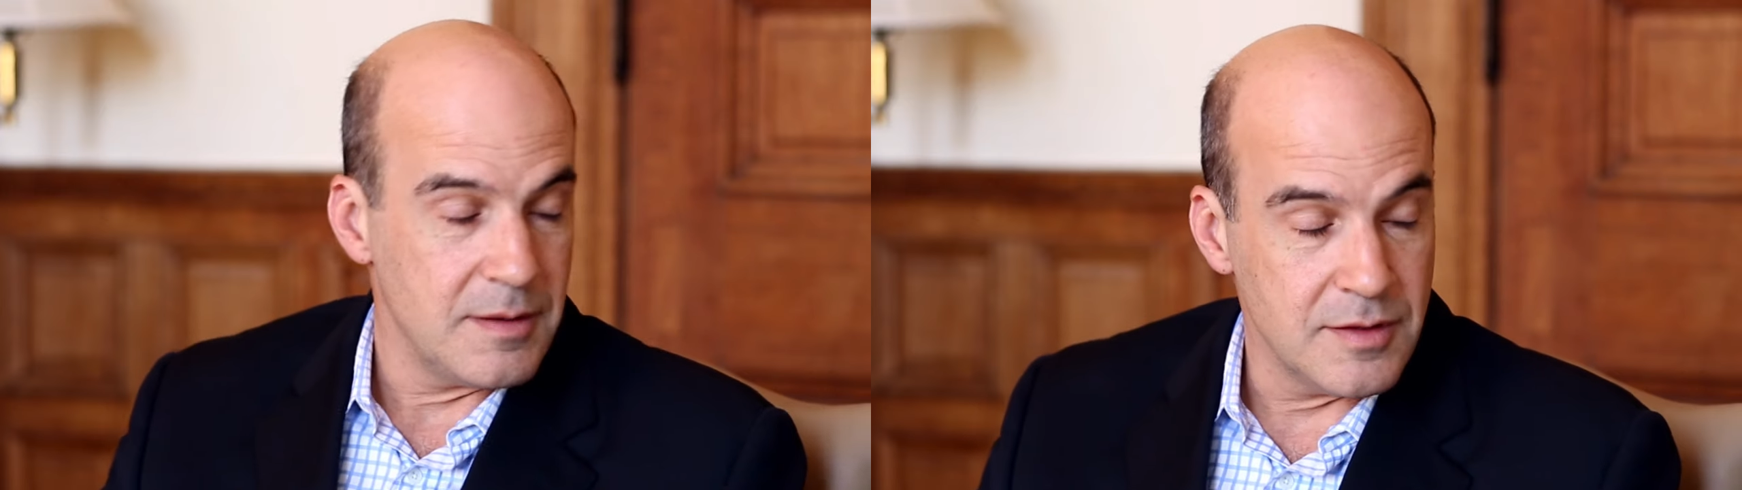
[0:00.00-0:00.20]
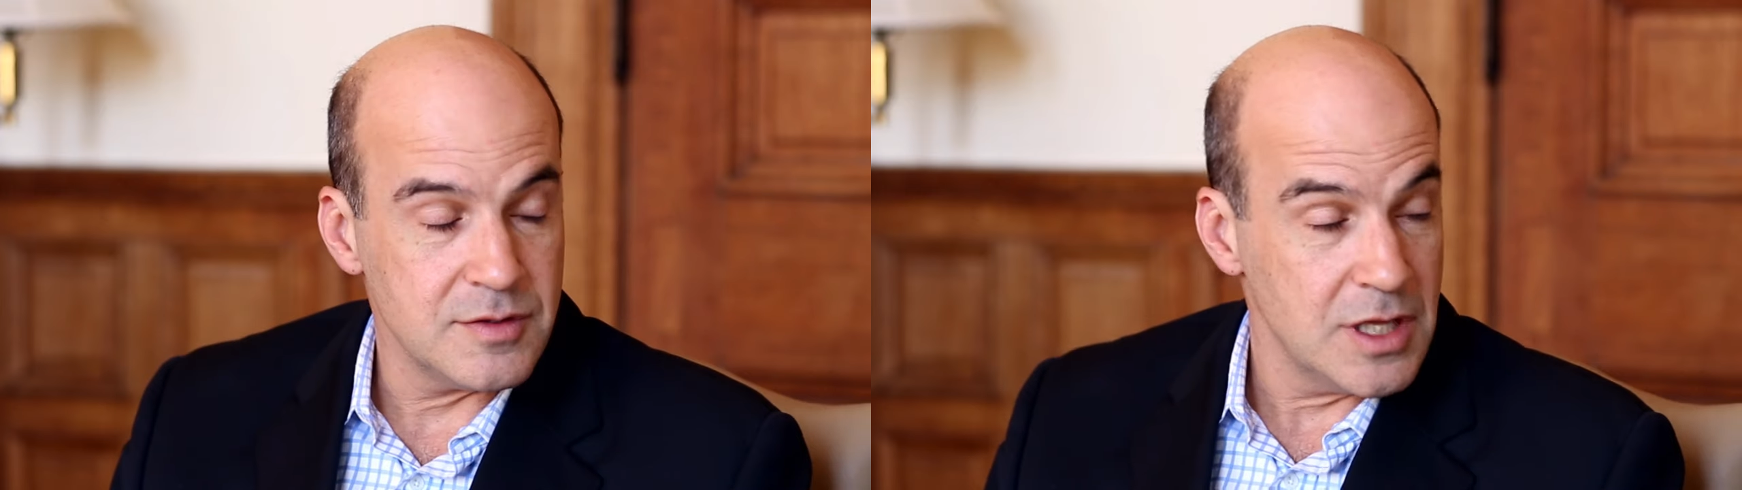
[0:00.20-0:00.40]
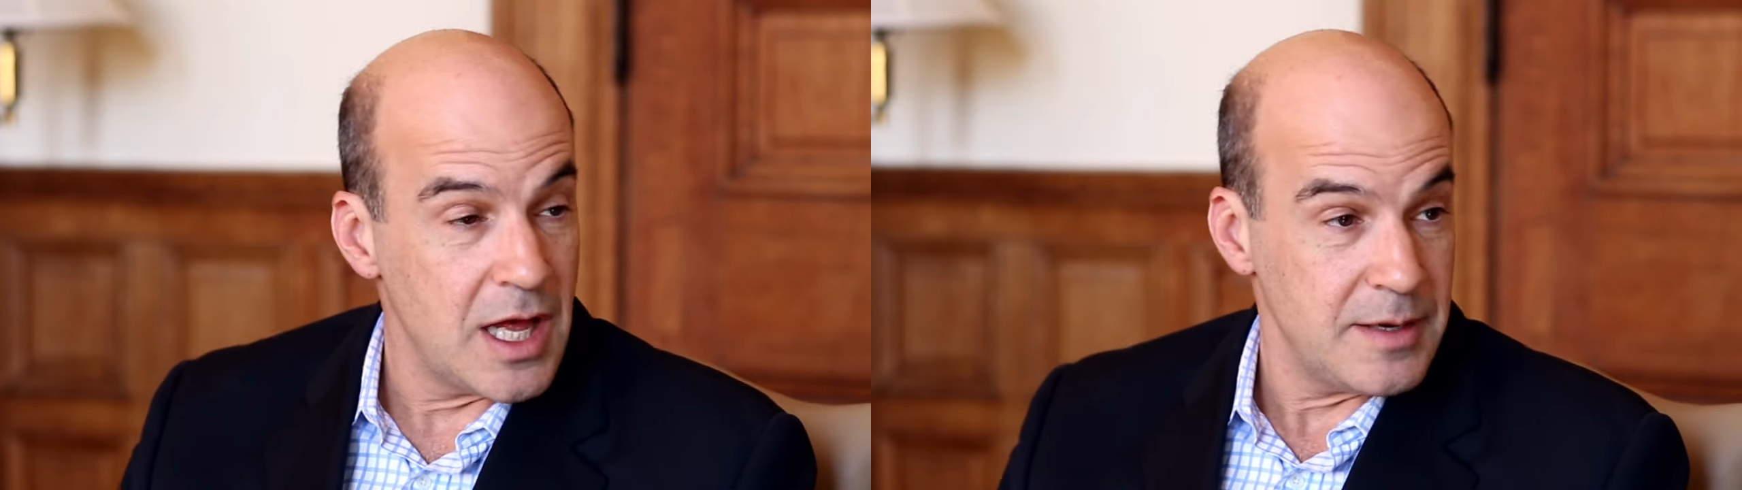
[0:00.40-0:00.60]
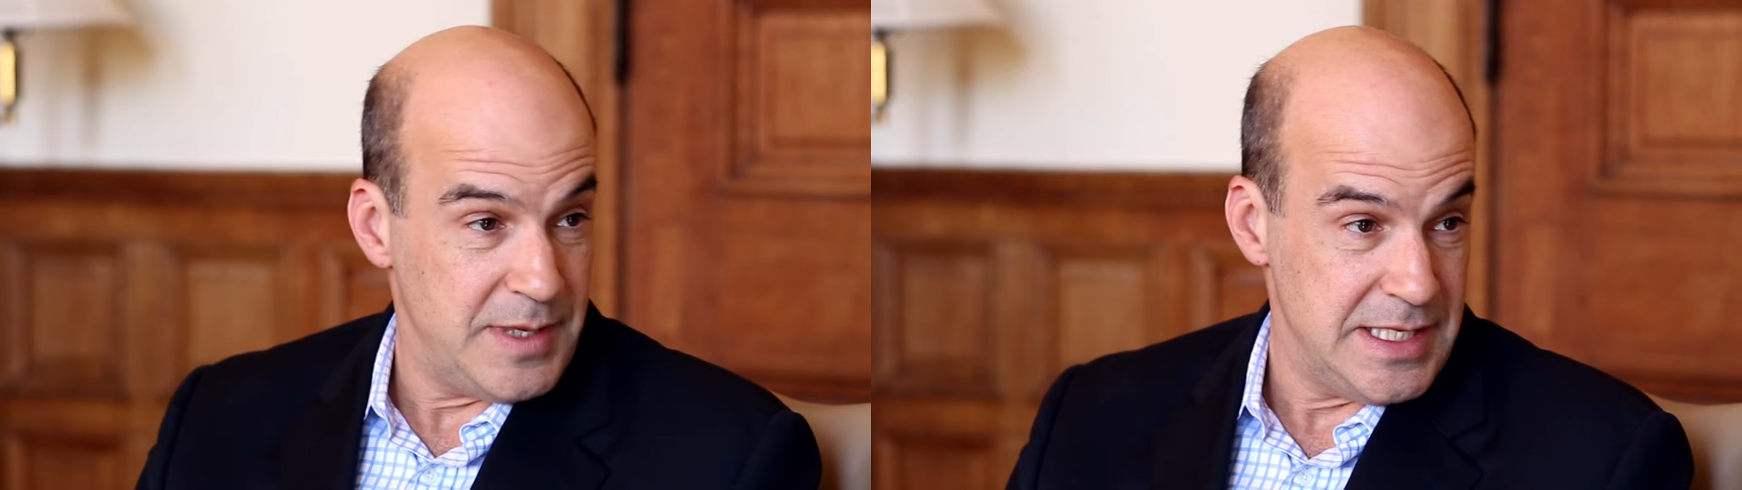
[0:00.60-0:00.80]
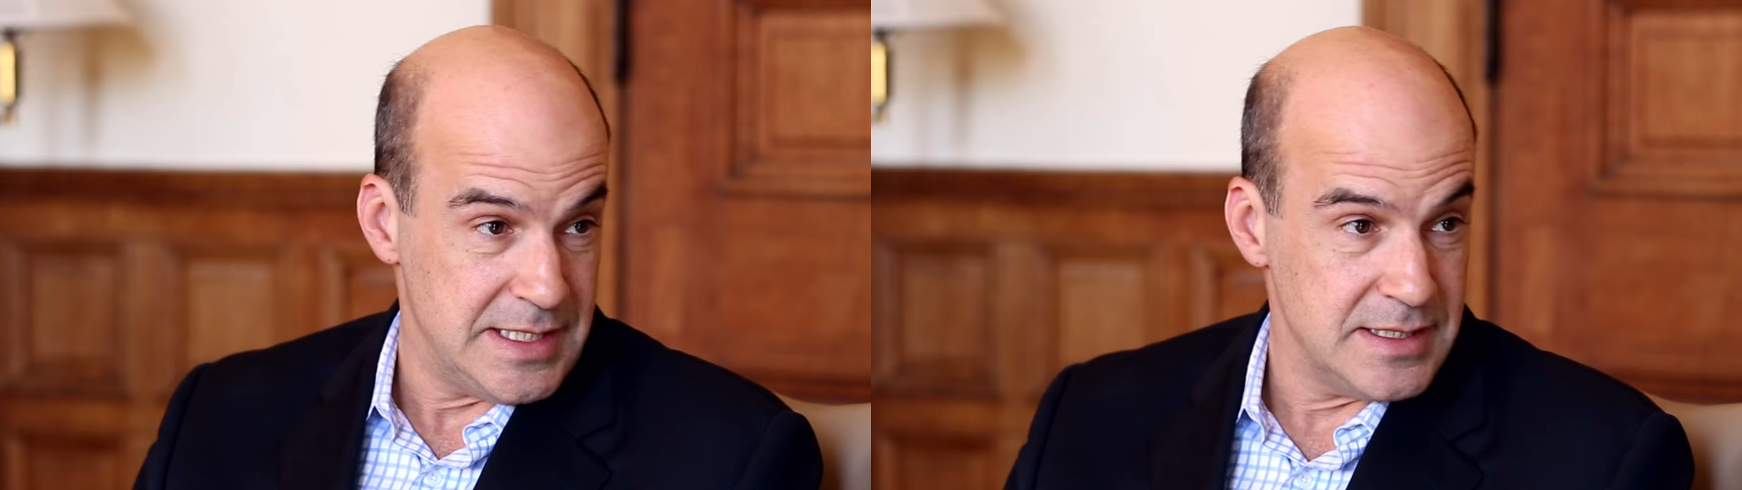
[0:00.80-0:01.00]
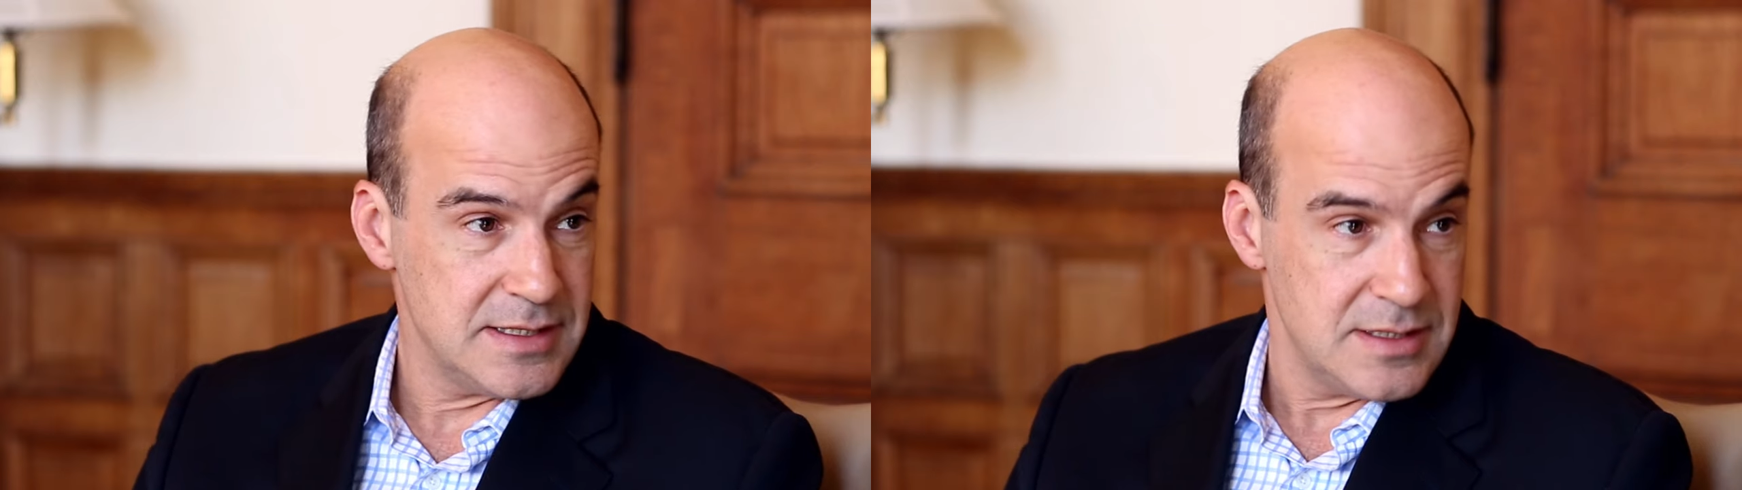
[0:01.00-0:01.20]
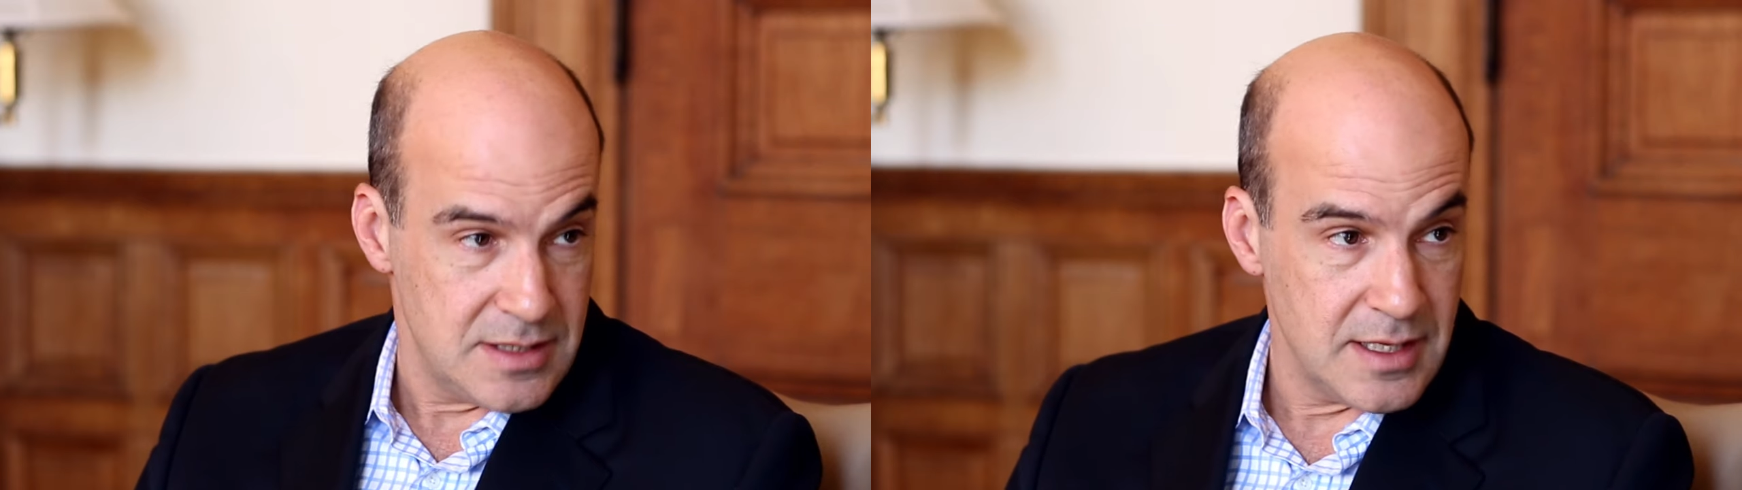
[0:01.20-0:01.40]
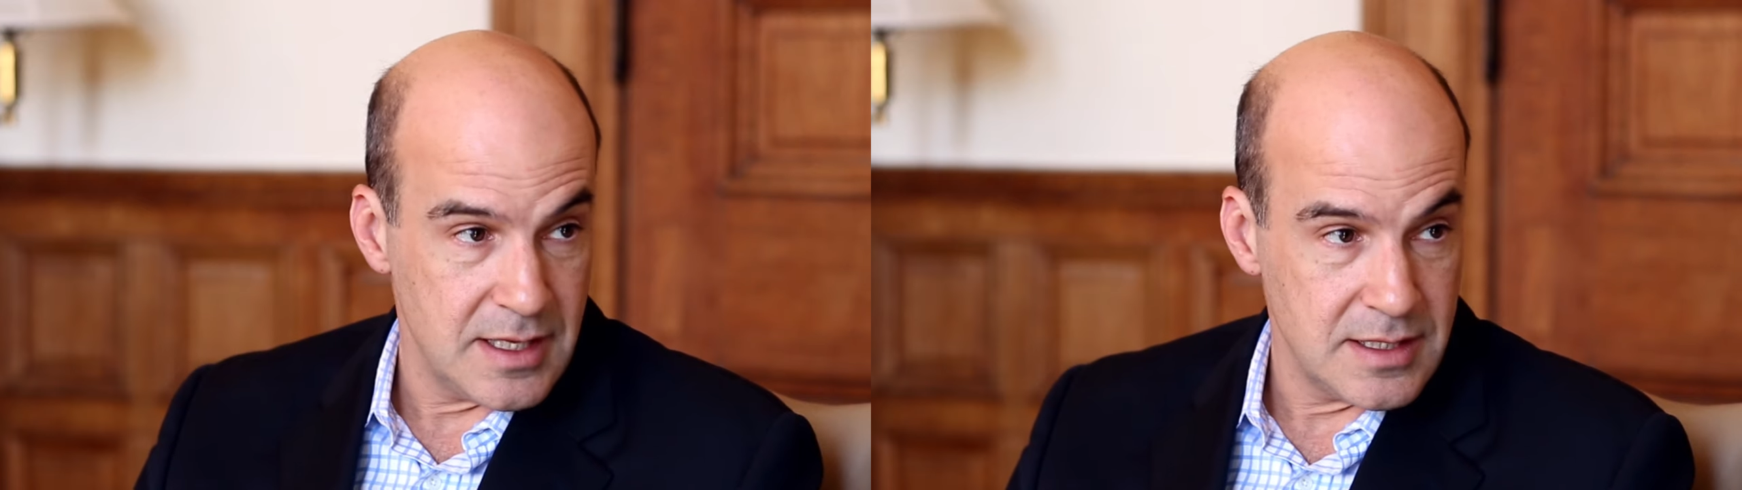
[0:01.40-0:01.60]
there's a lot of pieces to mm -hmm.